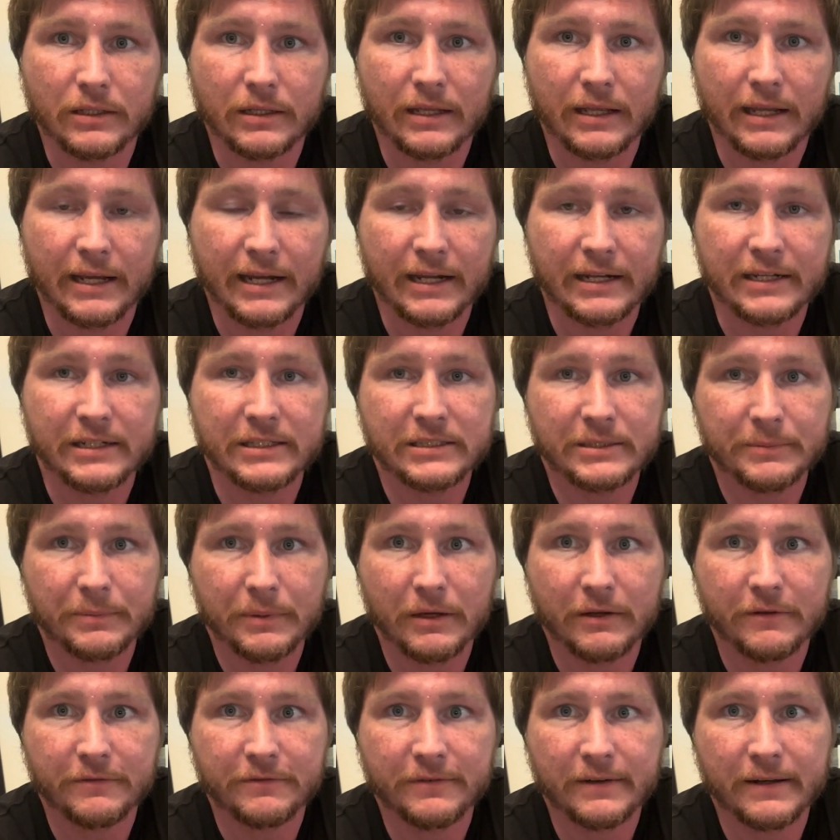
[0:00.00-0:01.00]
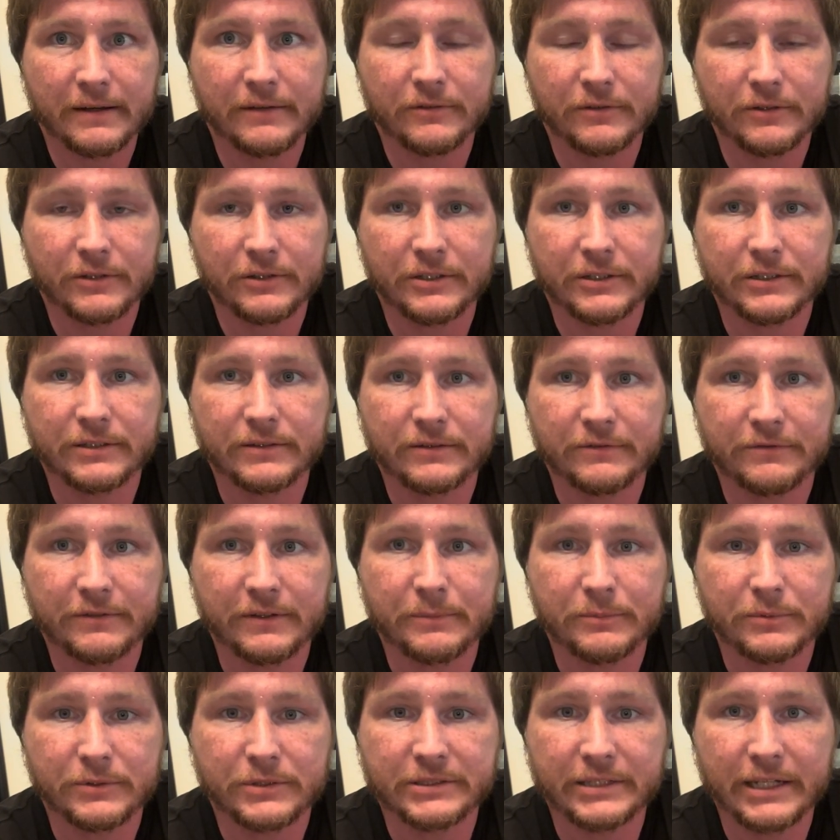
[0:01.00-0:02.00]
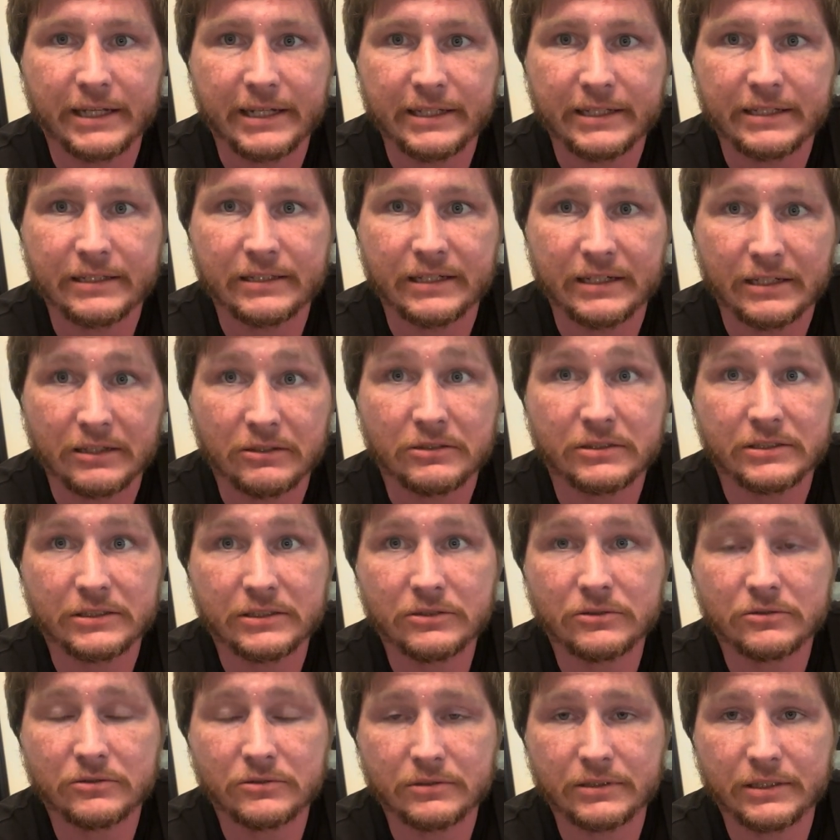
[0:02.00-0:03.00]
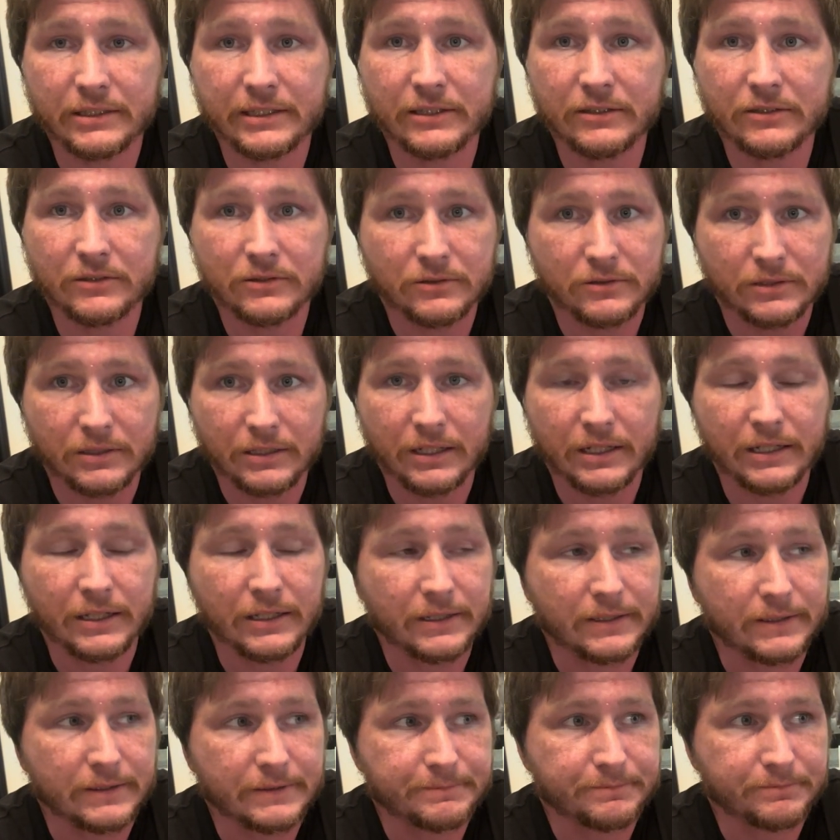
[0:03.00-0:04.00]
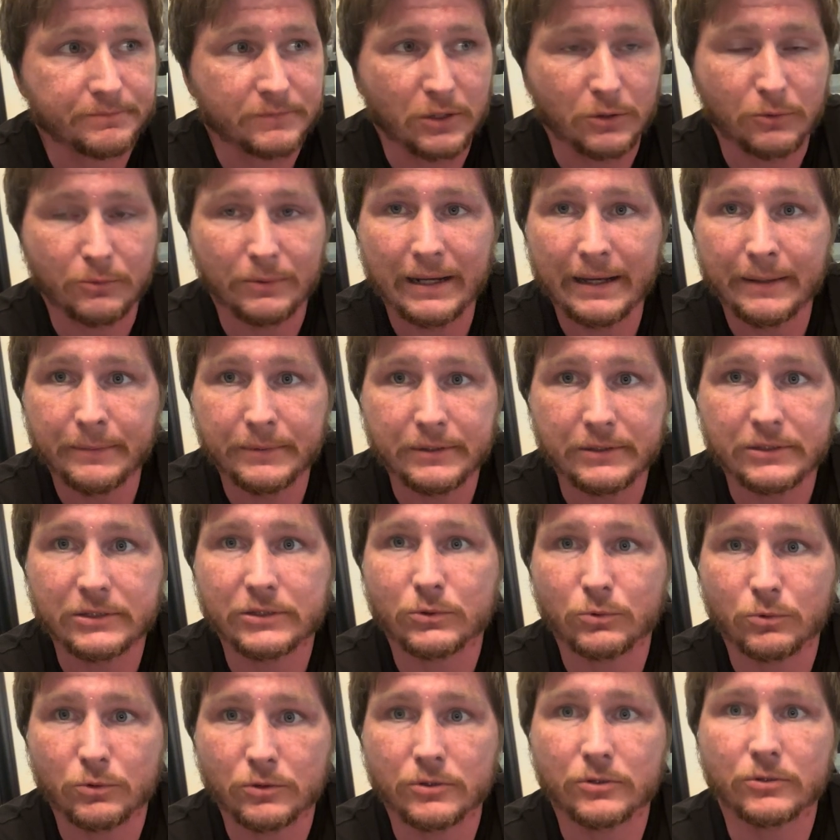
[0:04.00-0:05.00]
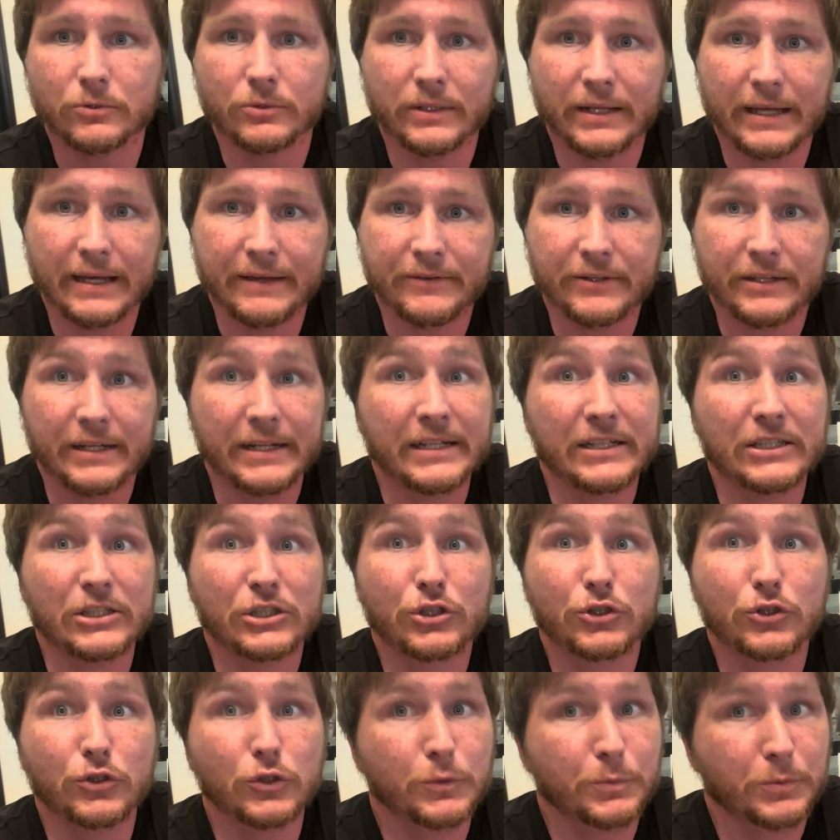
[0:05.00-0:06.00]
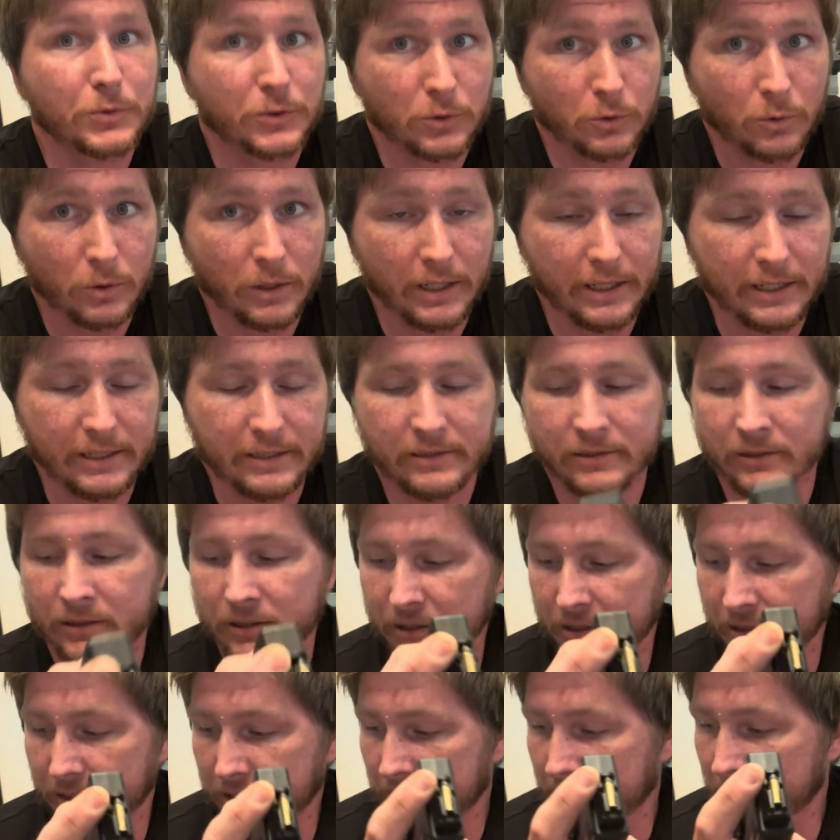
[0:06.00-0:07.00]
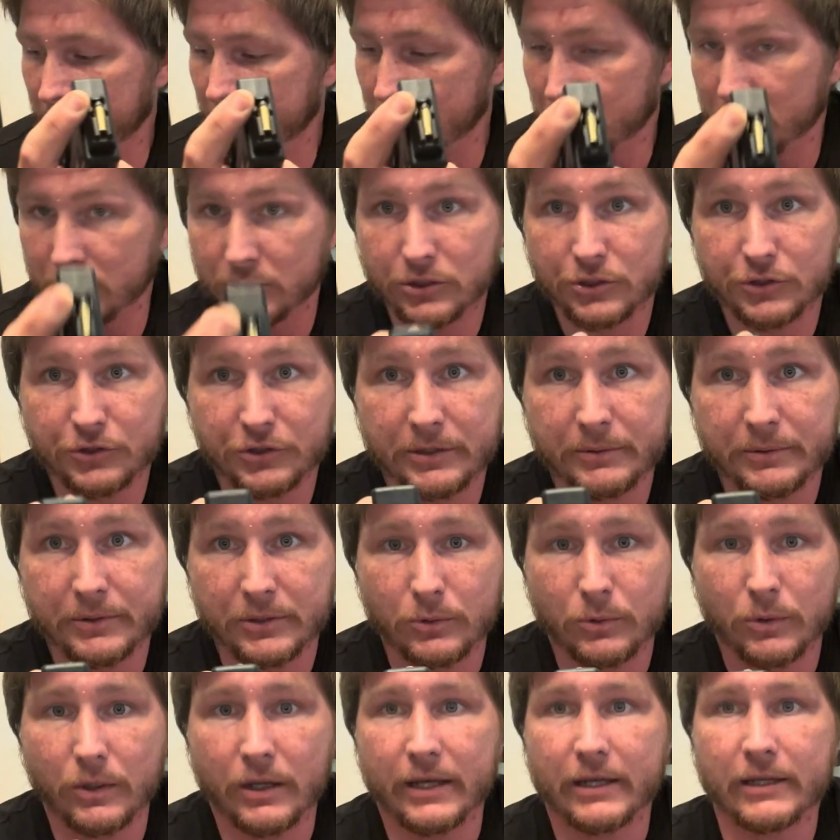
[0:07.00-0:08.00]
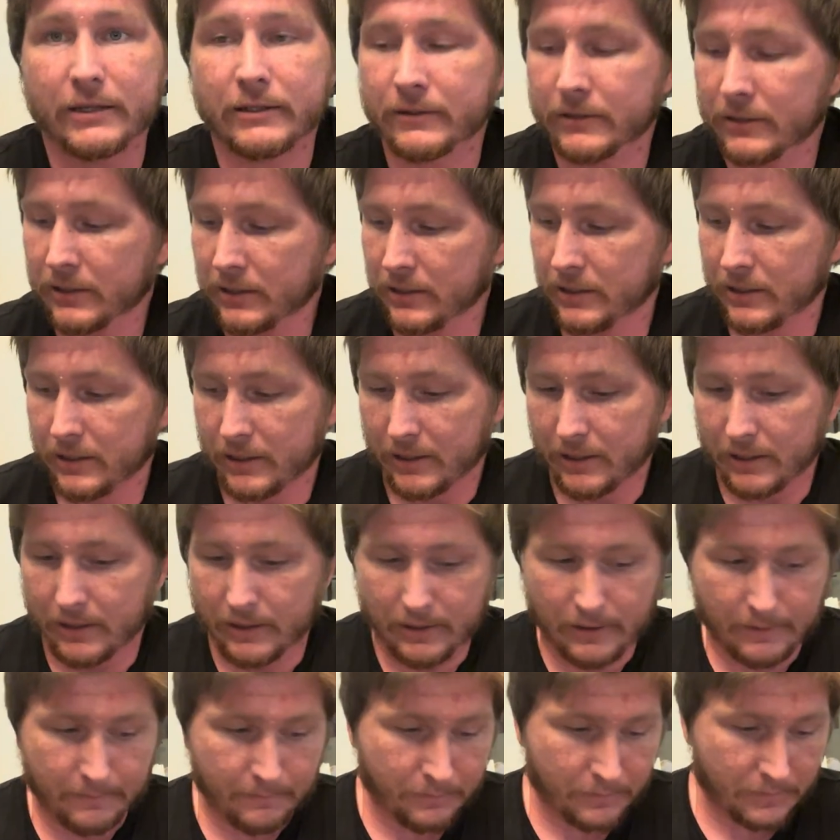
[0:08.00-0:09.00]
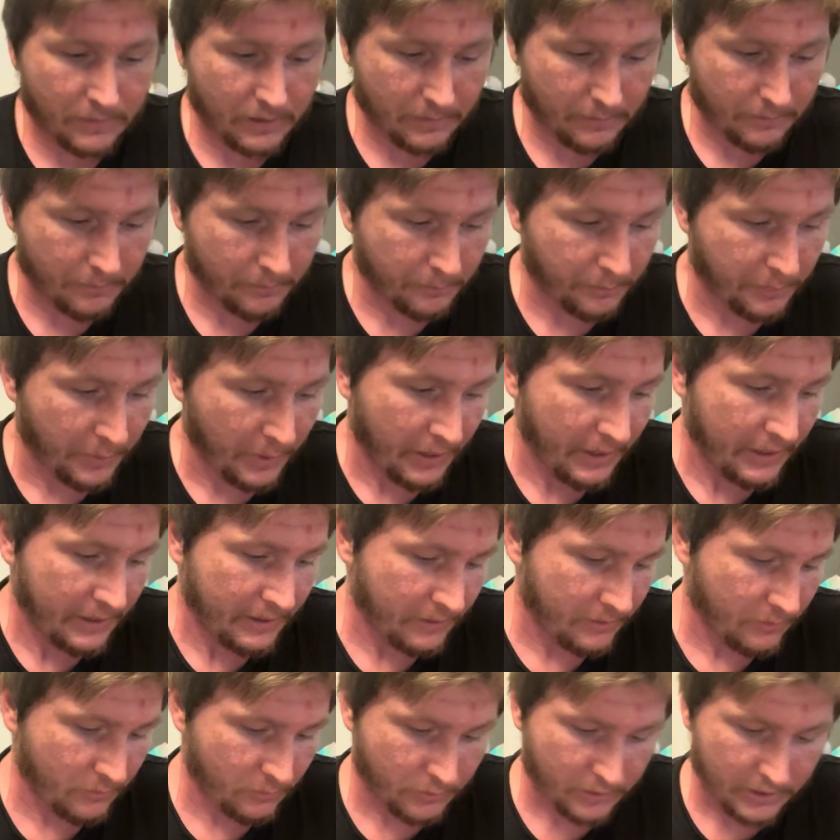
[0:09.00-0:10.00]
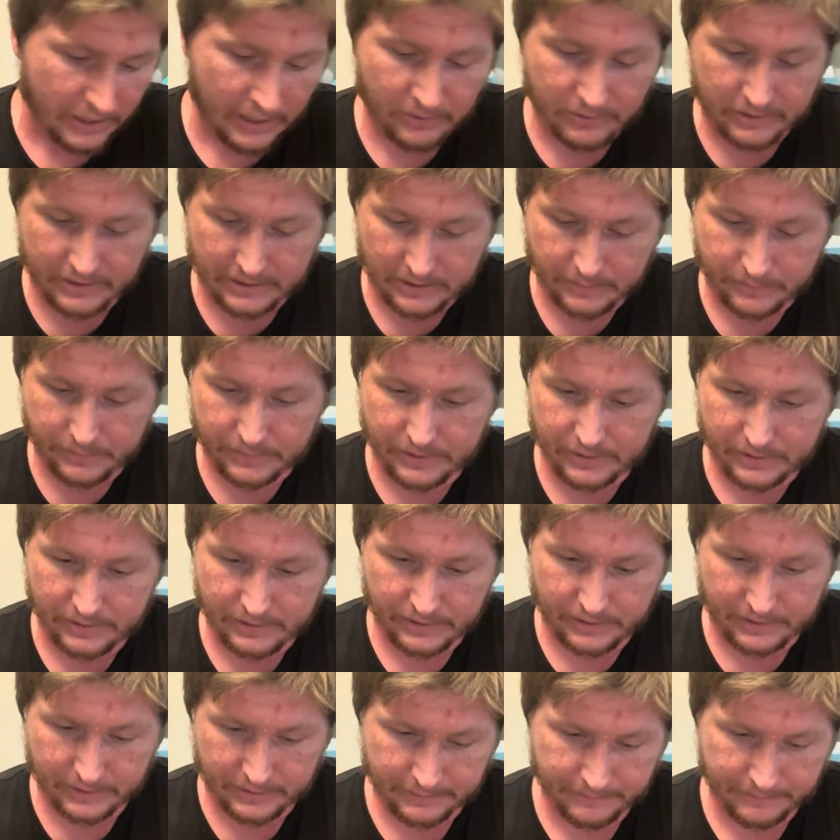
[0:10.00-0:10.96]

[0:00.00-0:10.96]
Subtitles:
and it's about 500 feet per second. It'll still kill a rabbit, squirrel, what have you, and it's super quiet, extremely quiet. But what I recommend